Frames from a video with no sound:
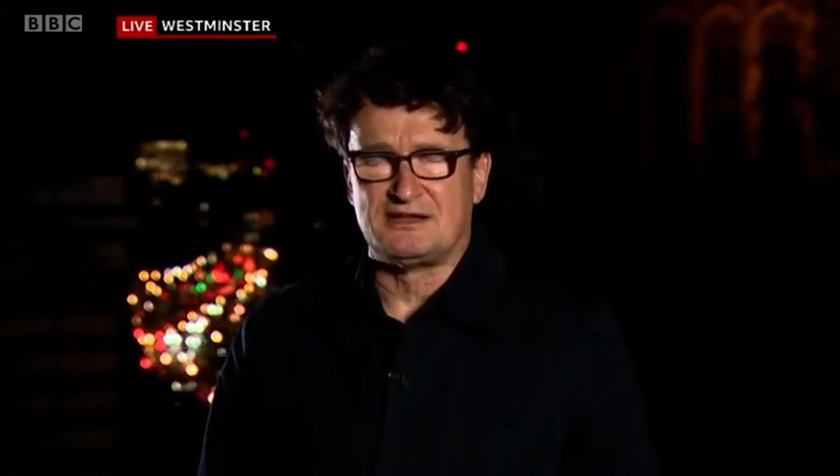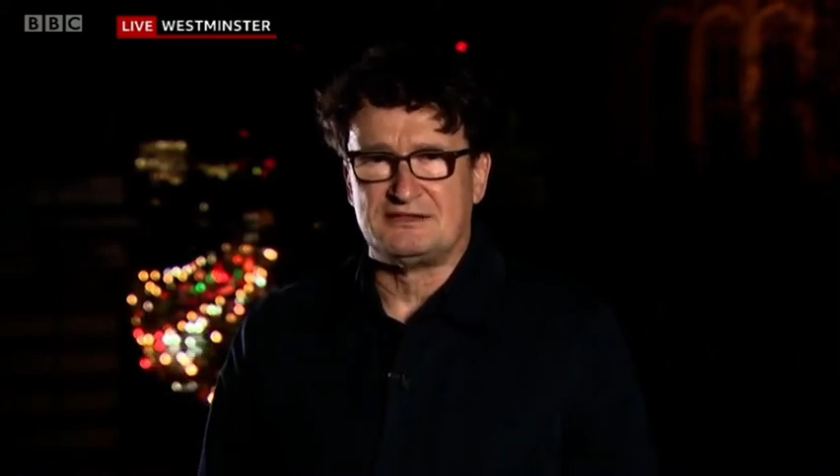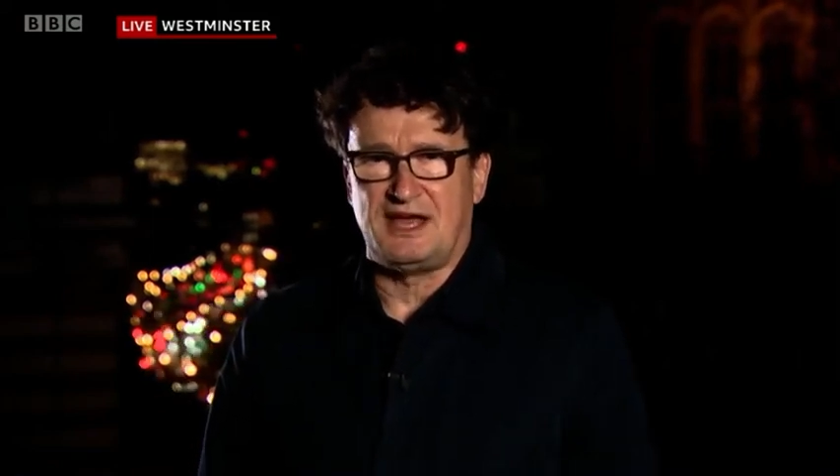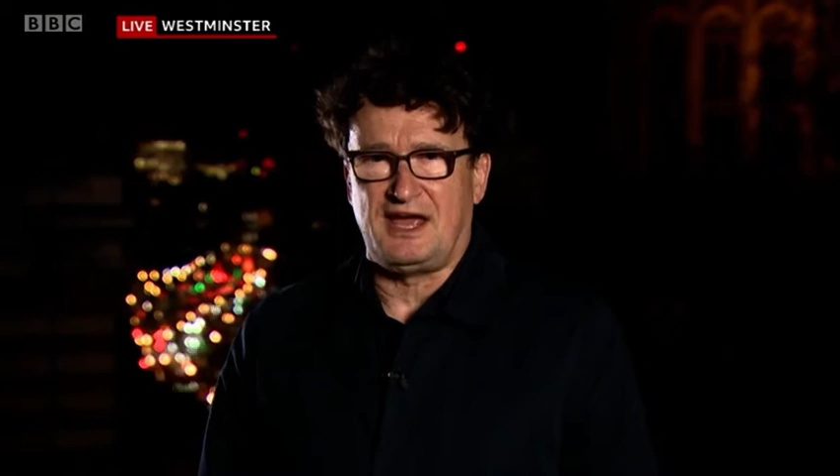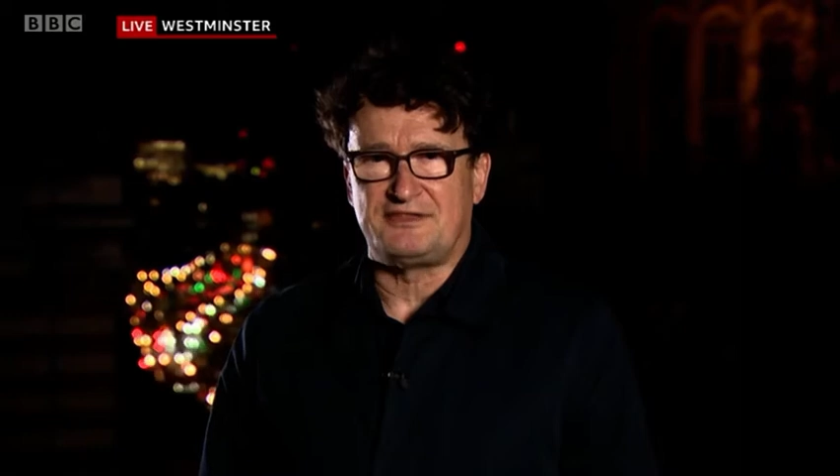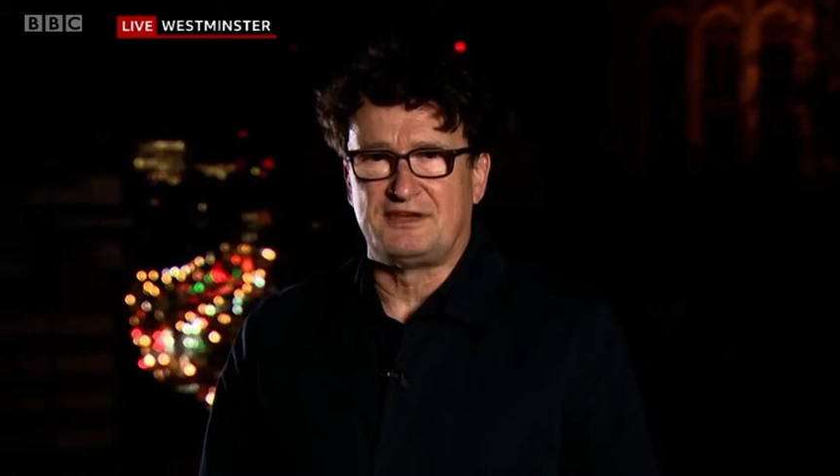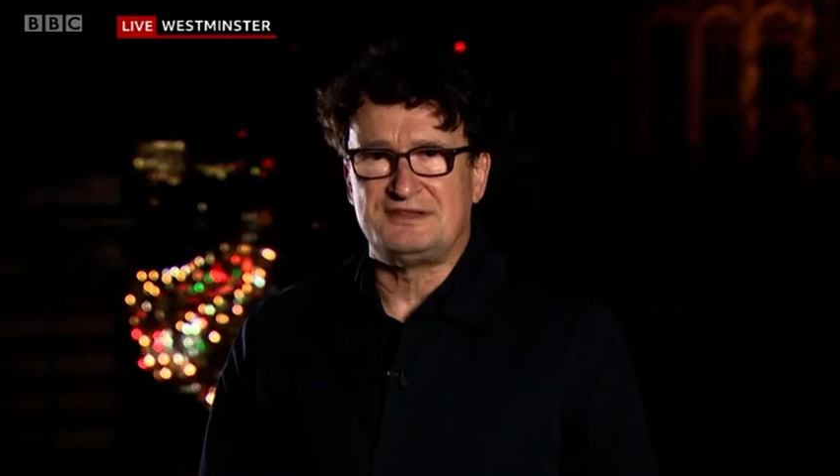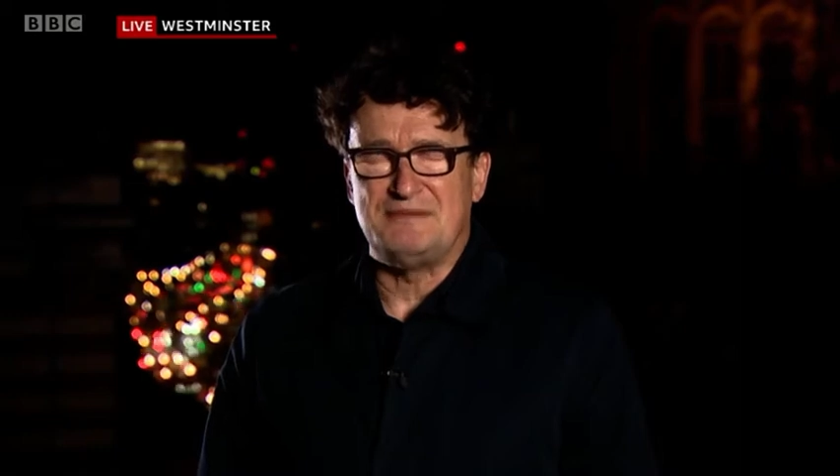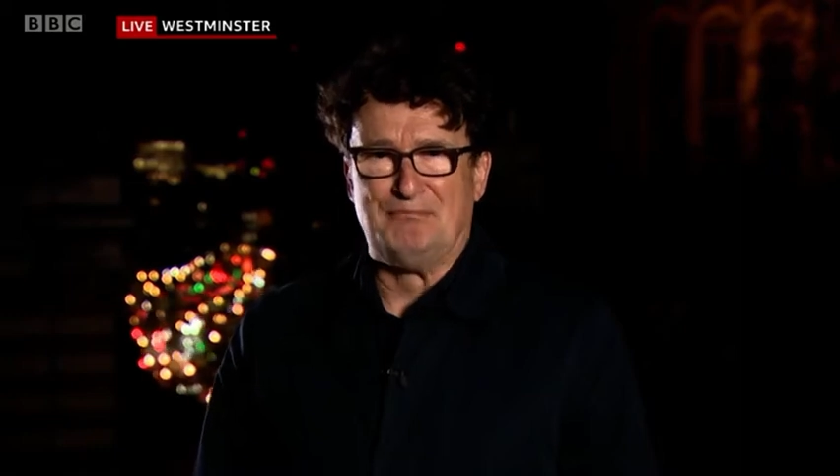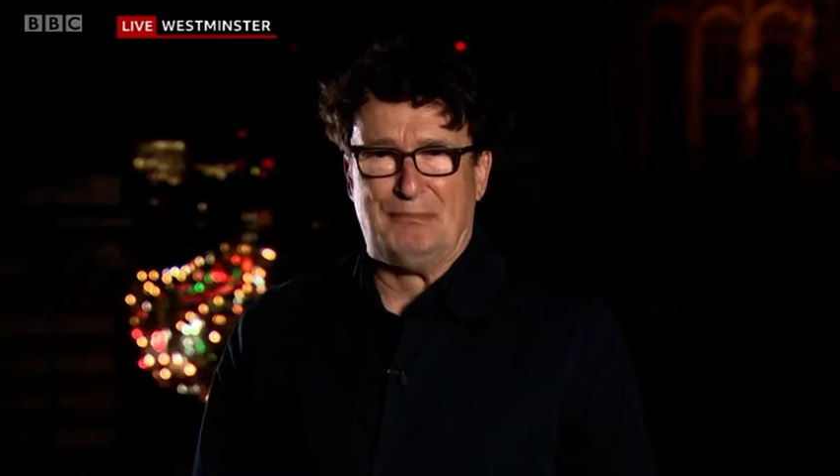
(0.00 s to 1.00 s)
there, £30
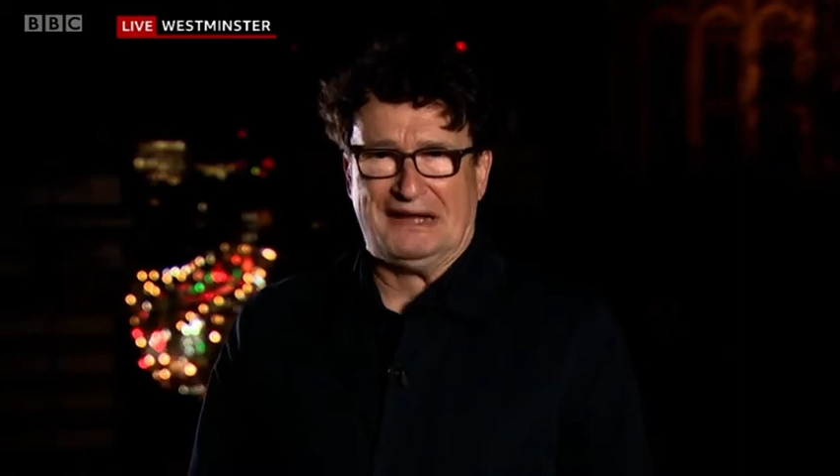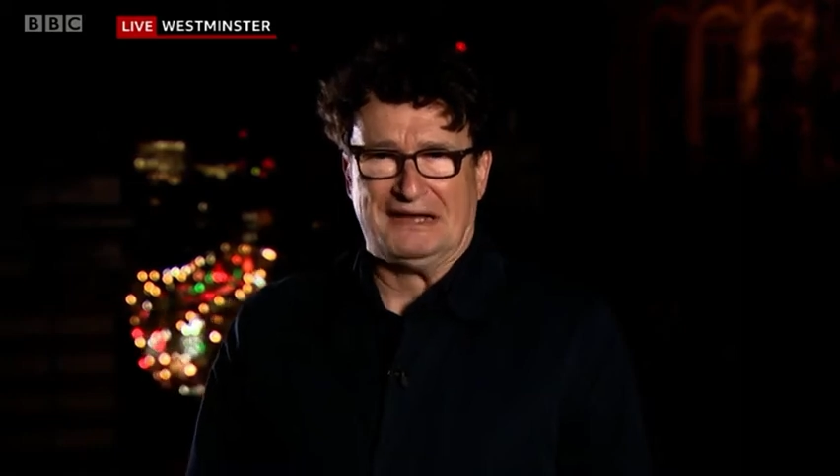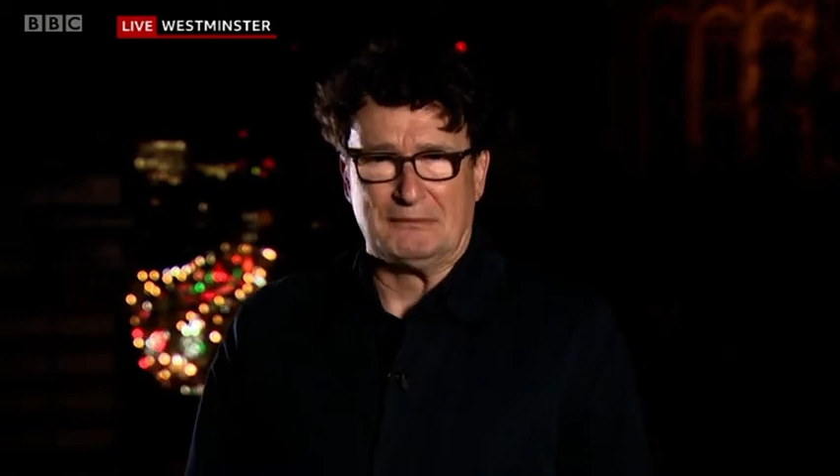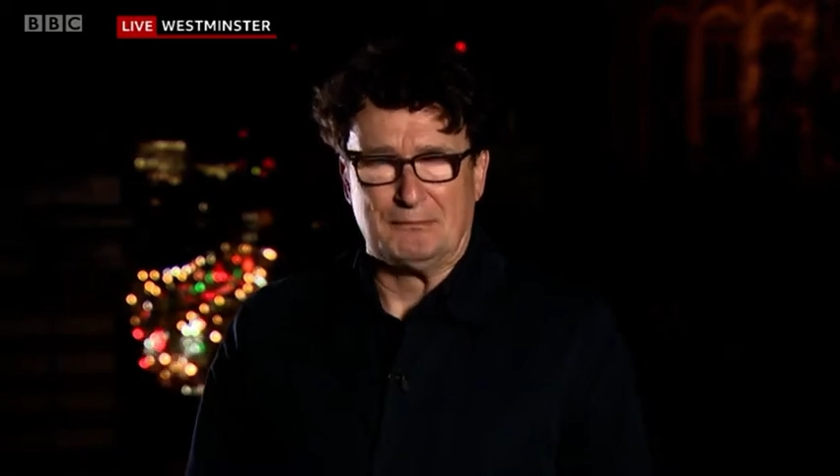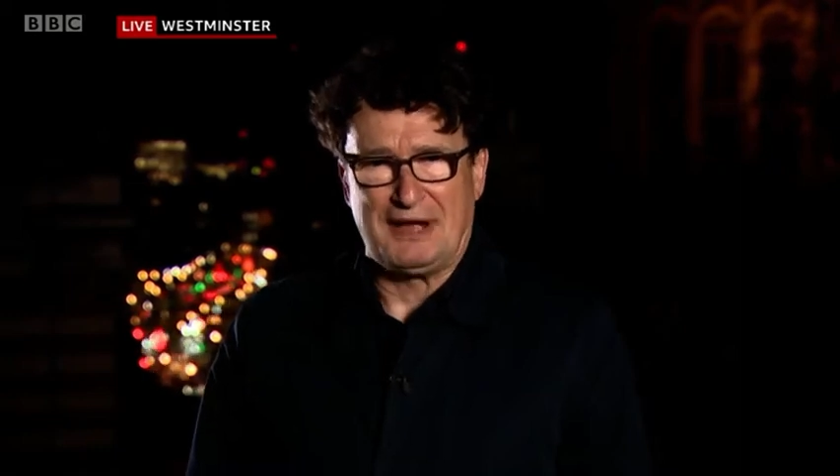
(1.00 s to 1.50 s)
billion